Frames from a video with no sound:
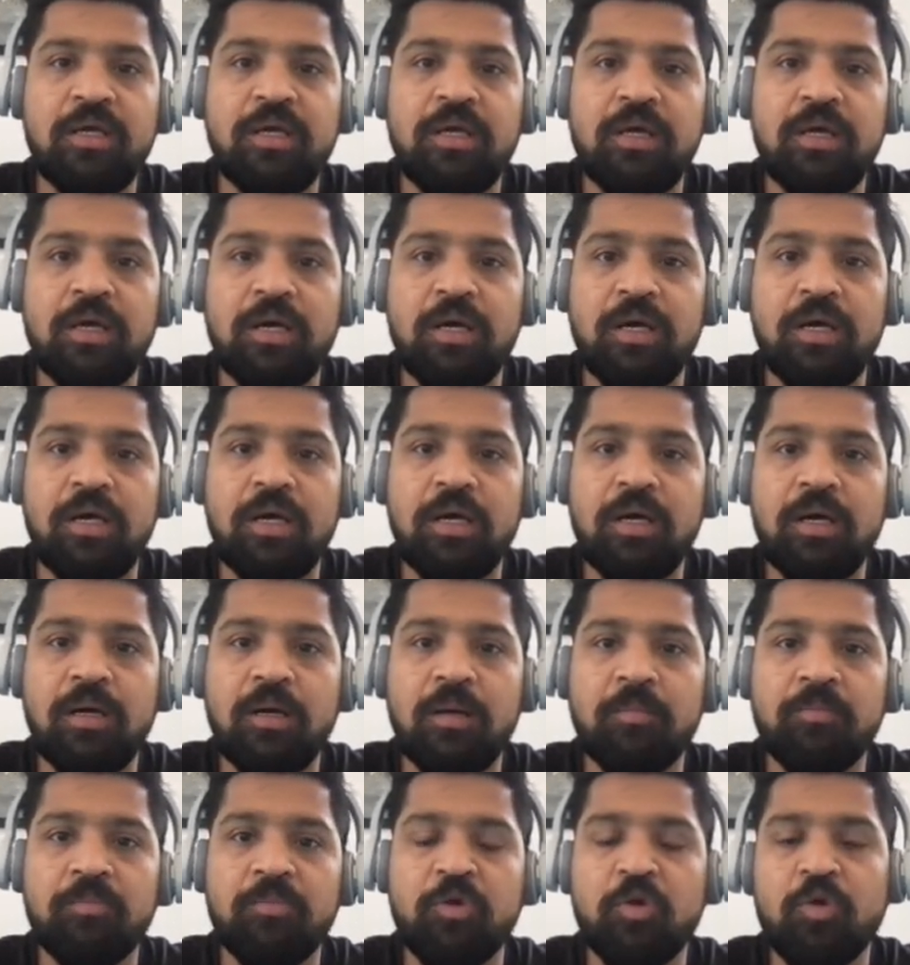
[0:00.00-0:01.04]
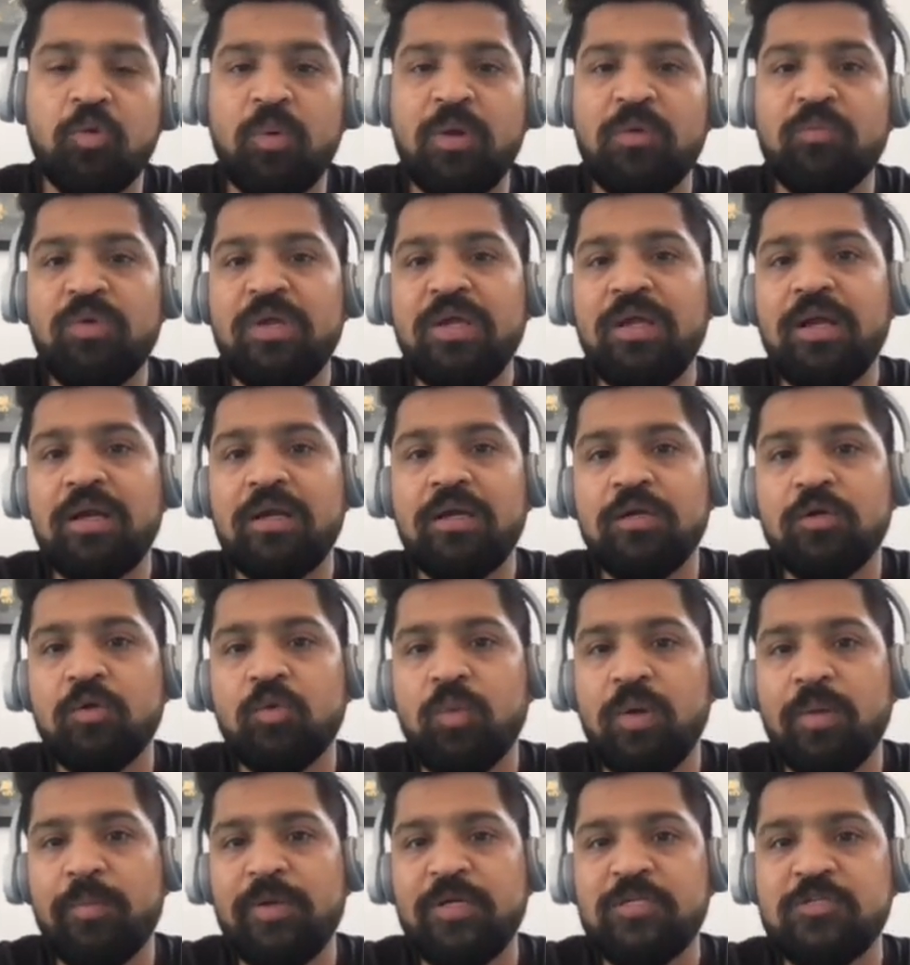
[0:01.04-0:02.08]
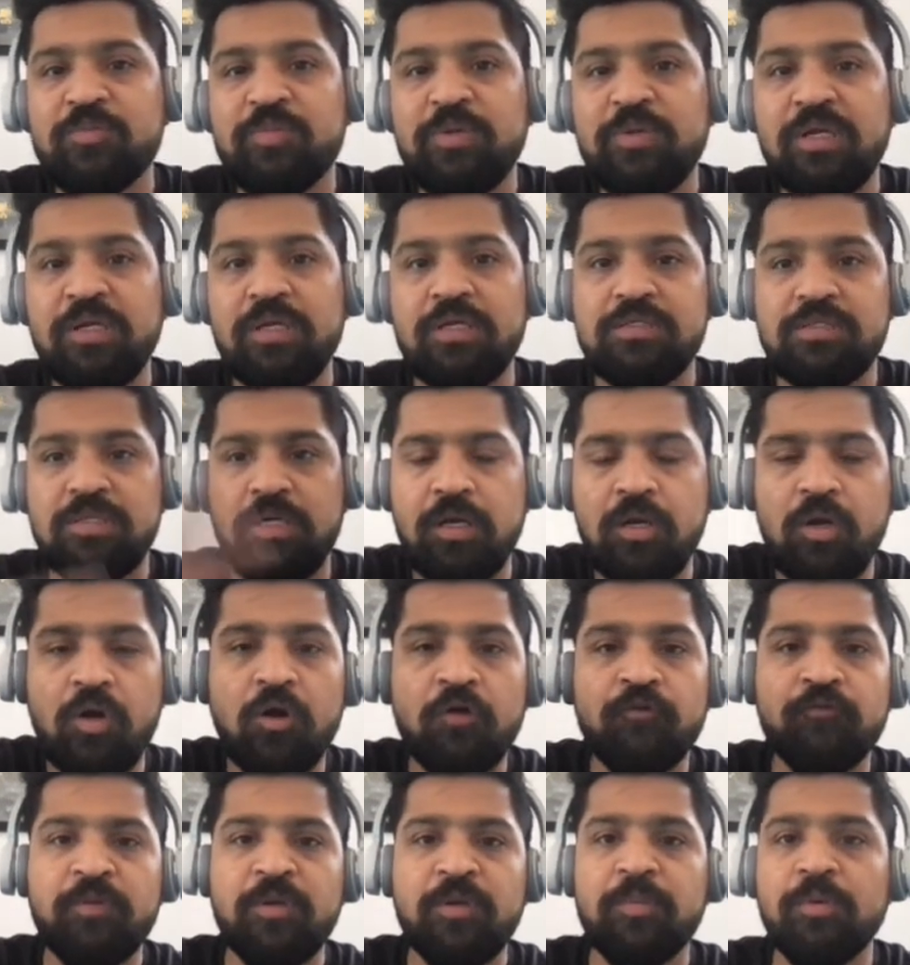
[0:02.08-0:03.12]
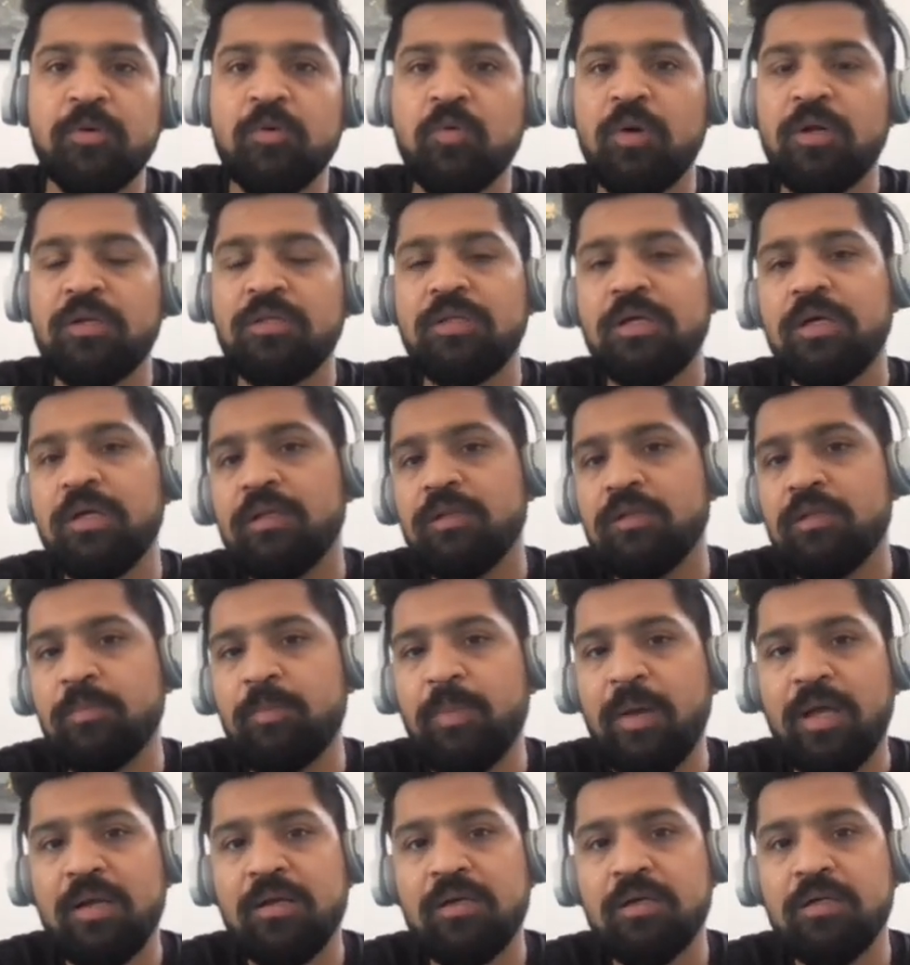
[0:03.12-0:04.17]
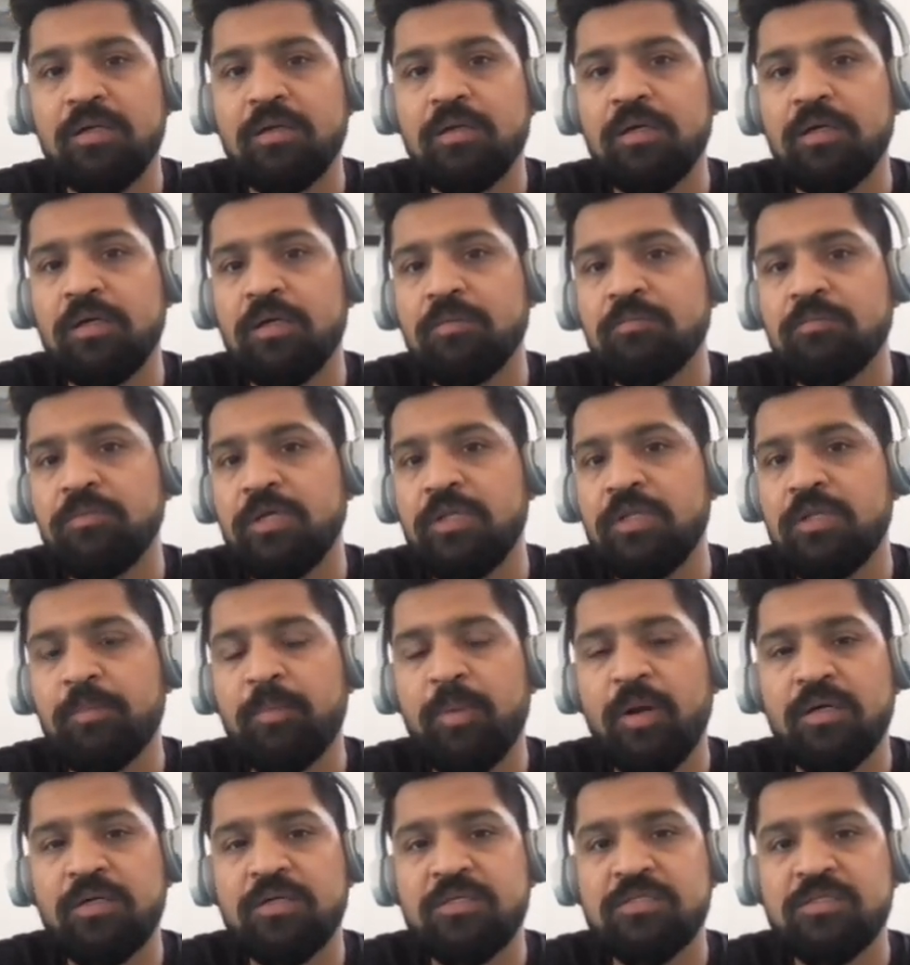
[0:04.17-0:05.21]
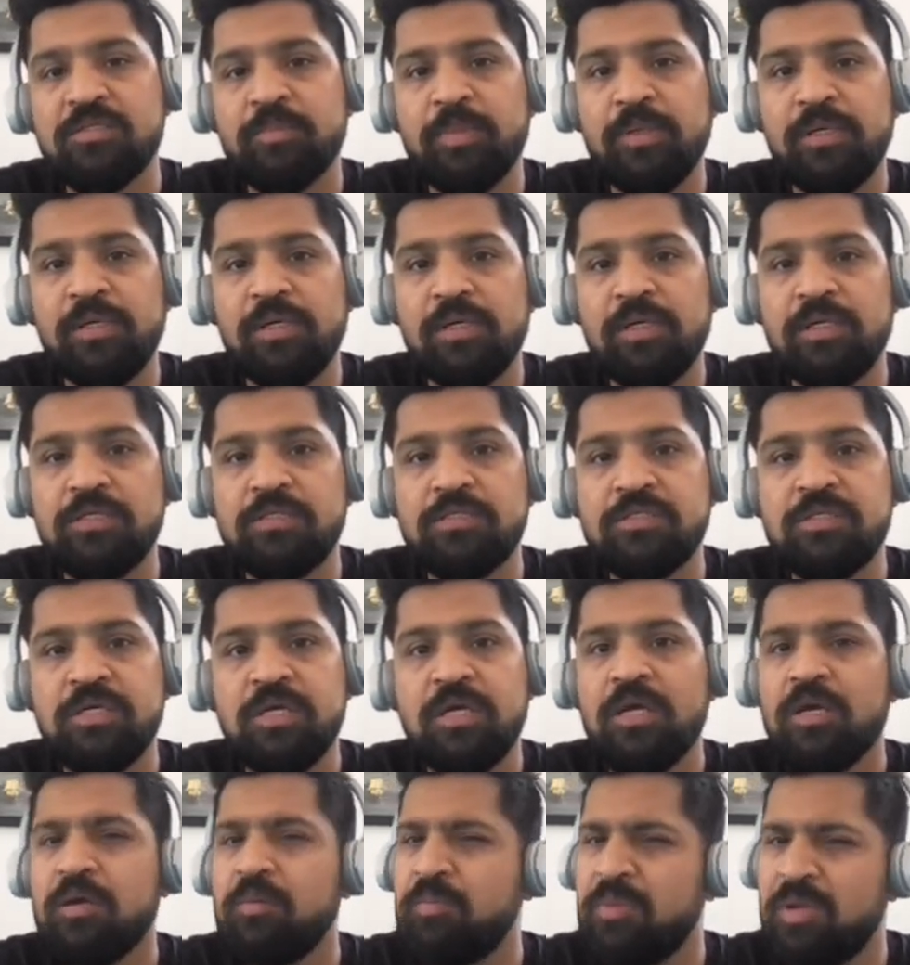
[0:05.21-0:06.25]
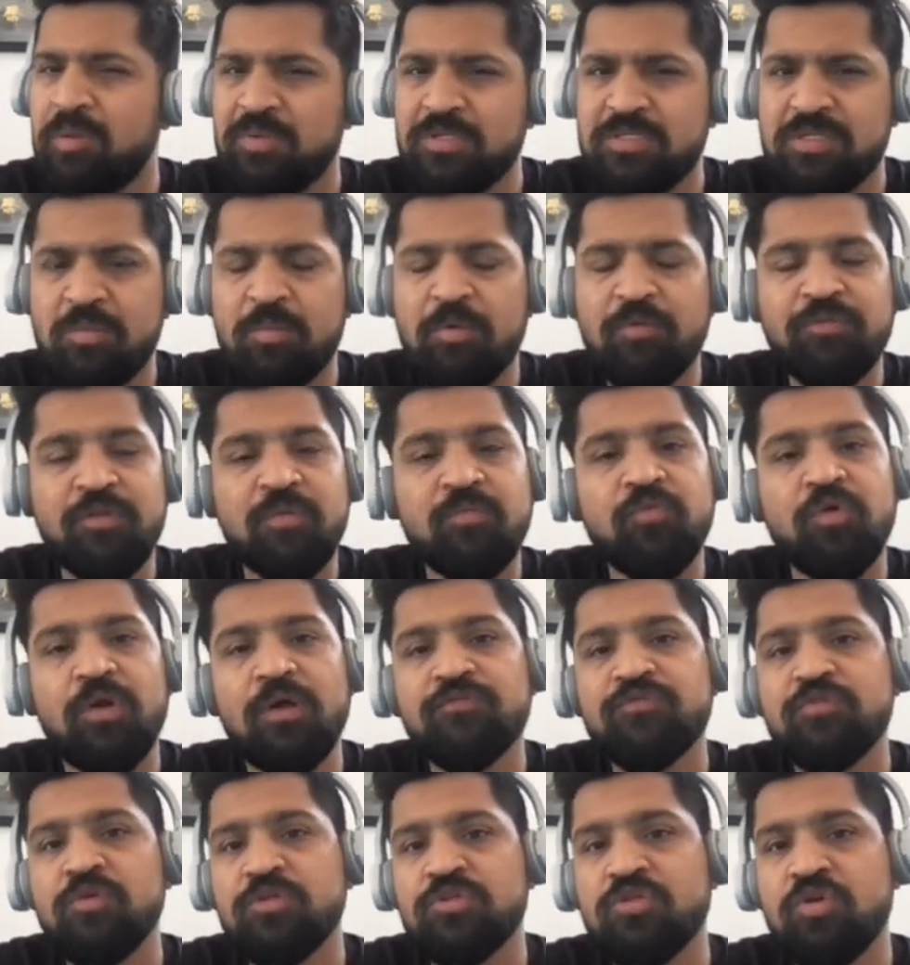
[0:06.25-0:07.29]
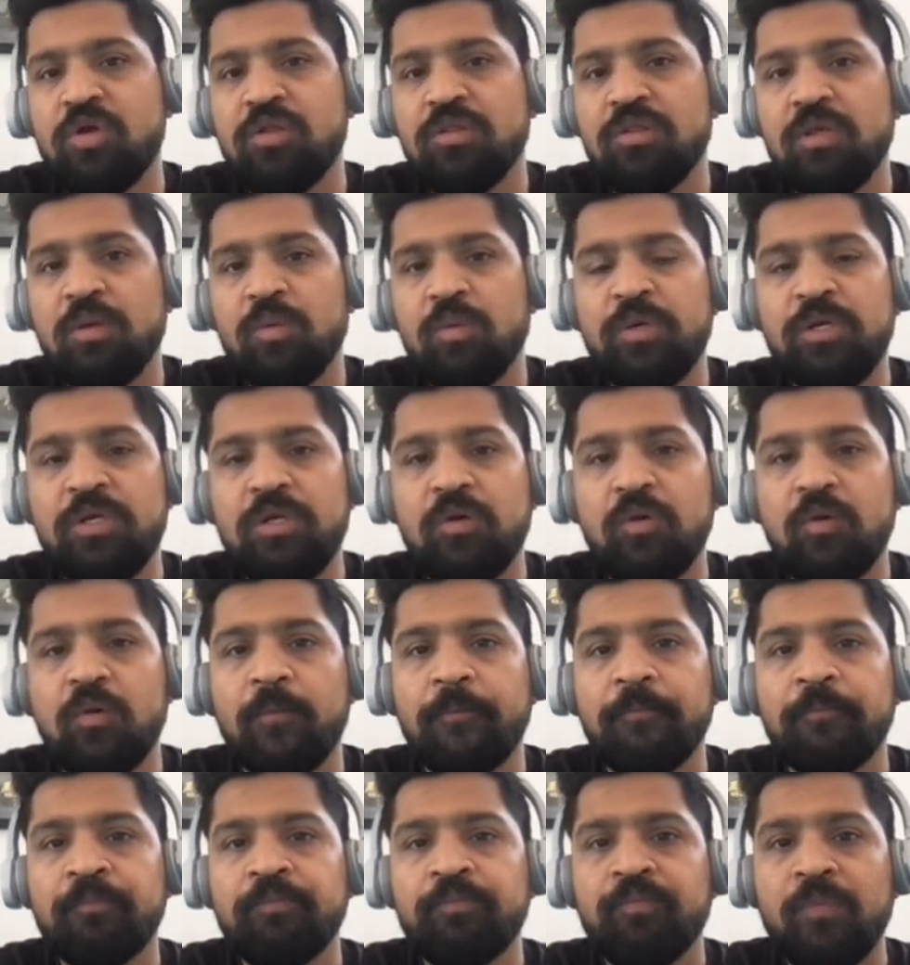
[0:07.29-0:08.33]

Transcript: uh, you know, when we get into WebEx meetings, there are a lot of people who are there in the panel, uh, in the participant list. Maybe some of them would have switched on their video.